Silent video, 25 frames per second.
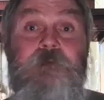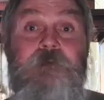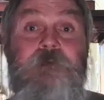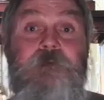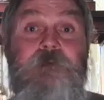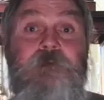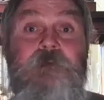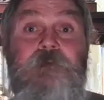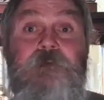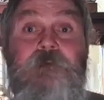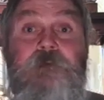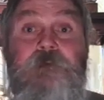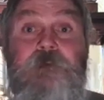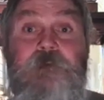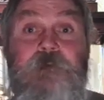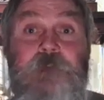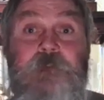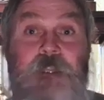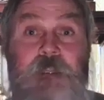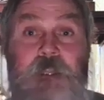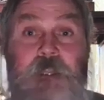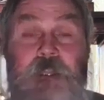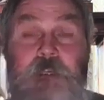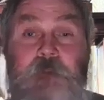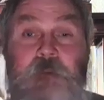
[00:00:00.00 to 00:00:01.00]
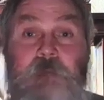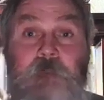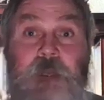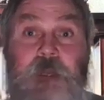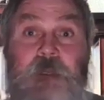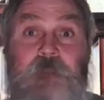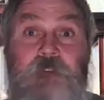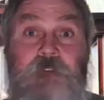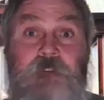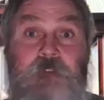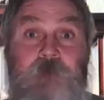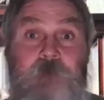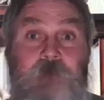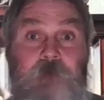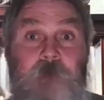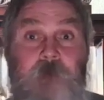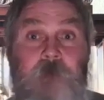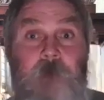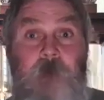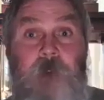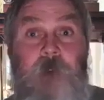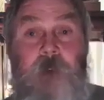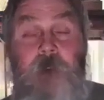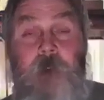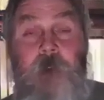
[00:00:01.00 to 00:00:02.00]
women, the
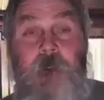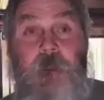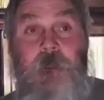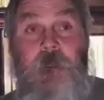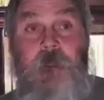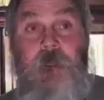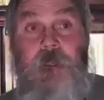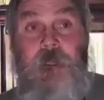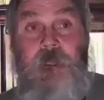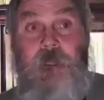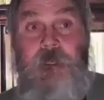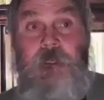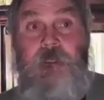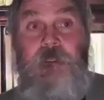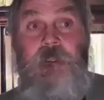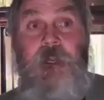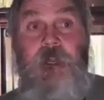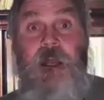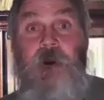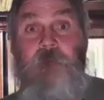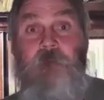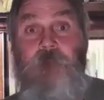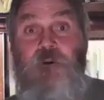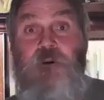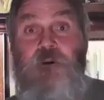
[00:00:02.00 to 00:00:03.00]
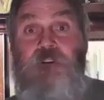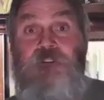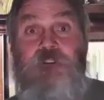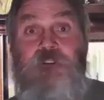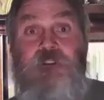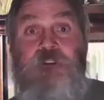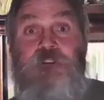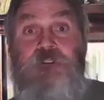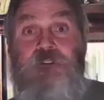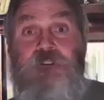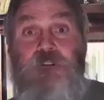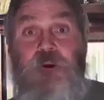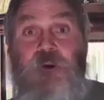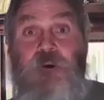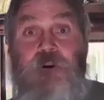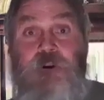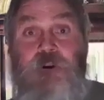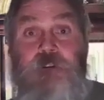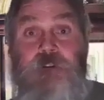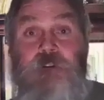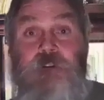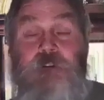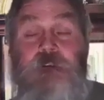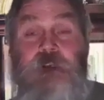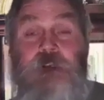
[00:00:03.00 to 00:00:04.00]
Edomites. Uh, and Edom
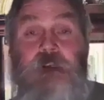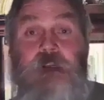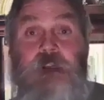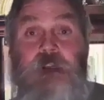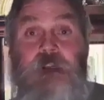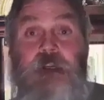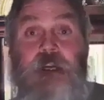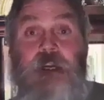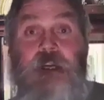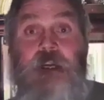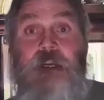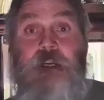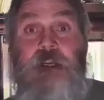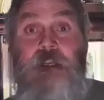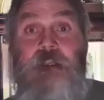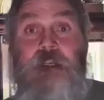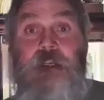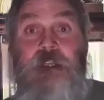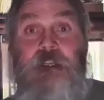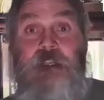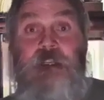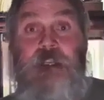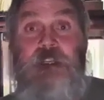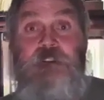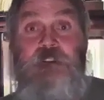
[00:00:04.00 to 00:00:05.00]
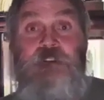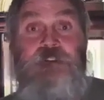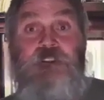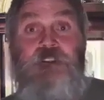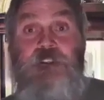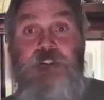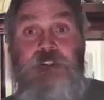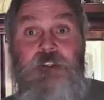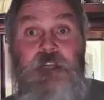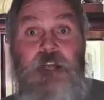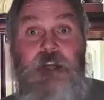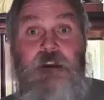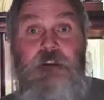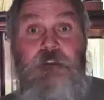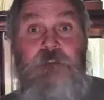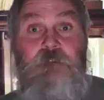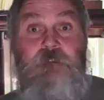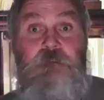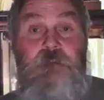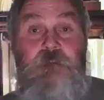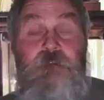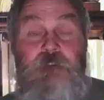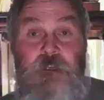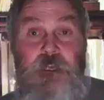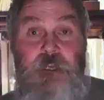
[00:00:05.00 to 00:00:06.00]
was in Jordan, uh, and that's
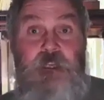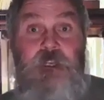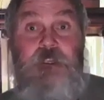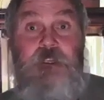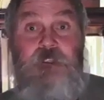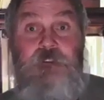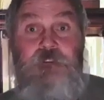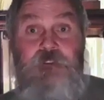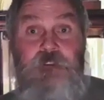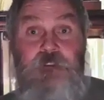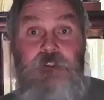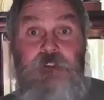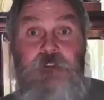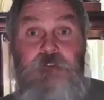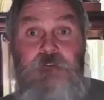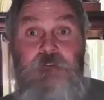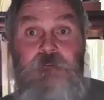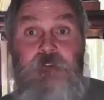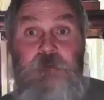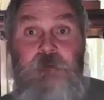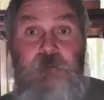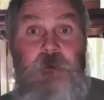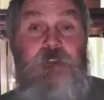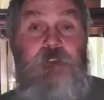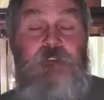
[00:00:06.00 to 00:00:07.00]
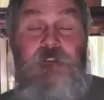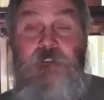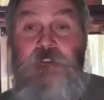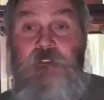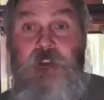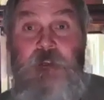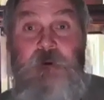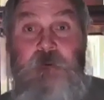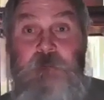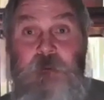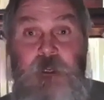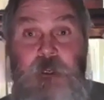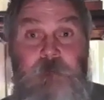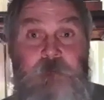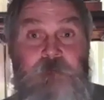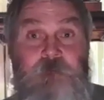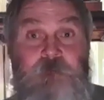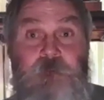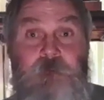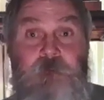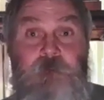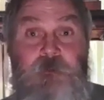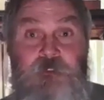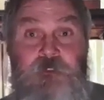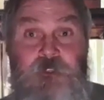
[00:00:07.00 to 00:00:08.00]
Gentile lands too. So basically
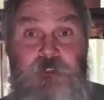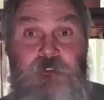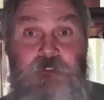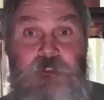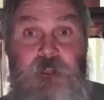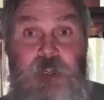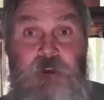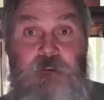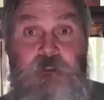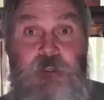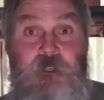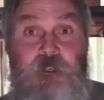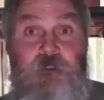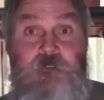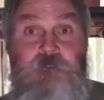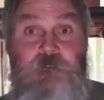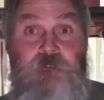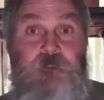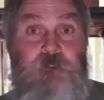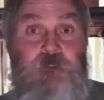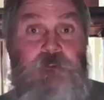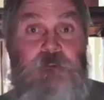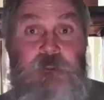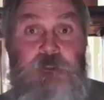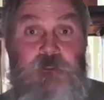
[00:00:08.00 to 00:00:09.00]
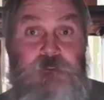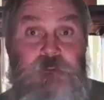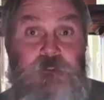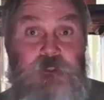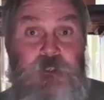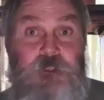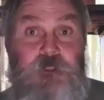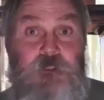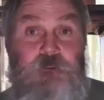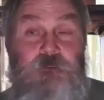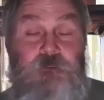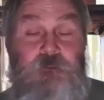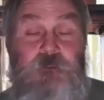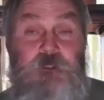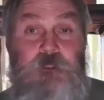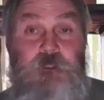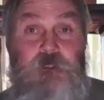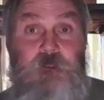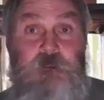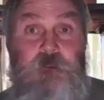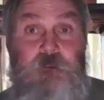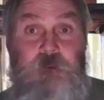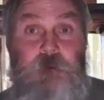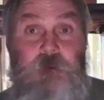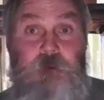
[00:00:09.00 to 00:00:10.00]
saying I'm coming from a Gentile country, a
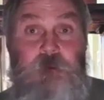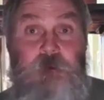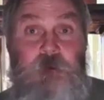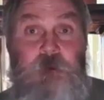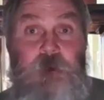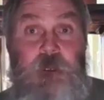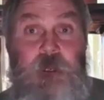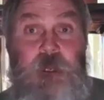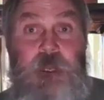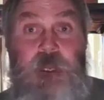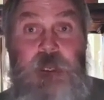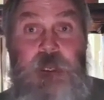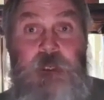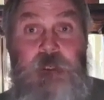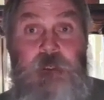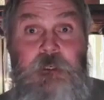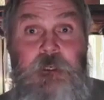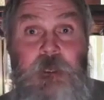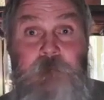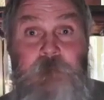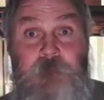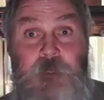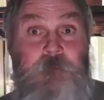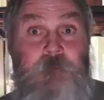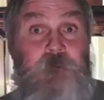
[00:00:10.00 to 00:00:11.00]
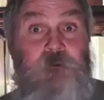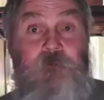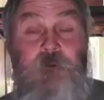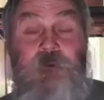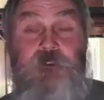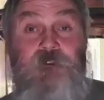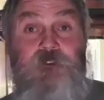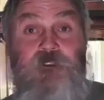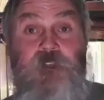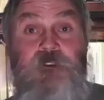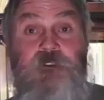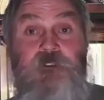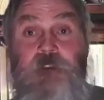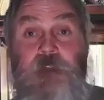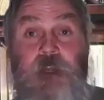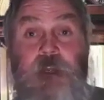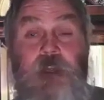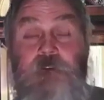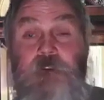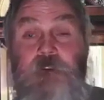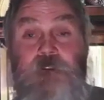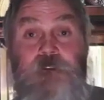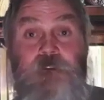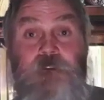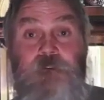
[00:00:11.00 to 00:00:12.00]
Christian country, and I'm coming
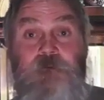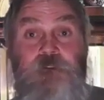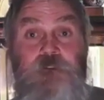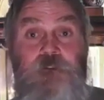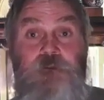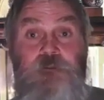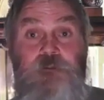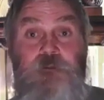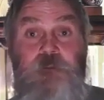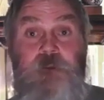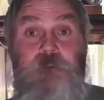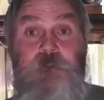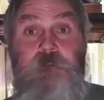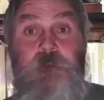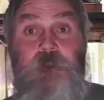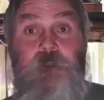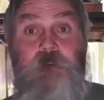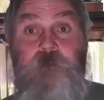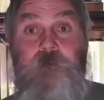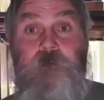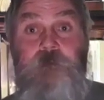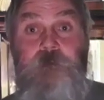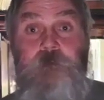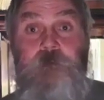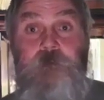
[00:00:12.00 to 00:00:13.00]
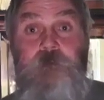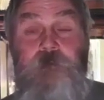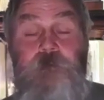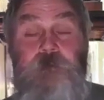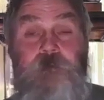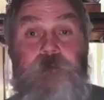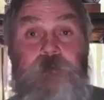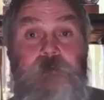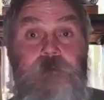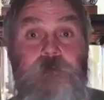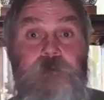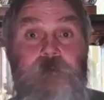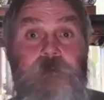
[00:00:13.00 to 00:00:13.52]
with a Gentile. There's no Jews with me.